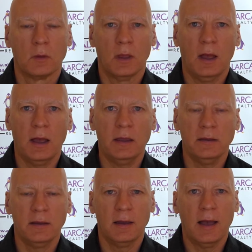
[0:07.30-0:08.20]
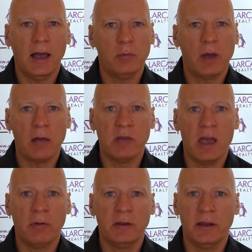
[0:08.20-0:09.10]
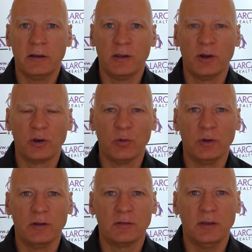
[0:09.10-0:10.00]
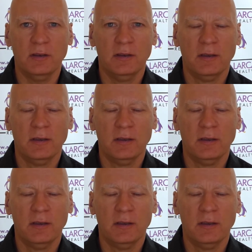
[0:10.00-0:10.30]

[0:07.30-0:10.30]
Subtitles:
Hi, I'm Bob Abbott at Alarca Realty,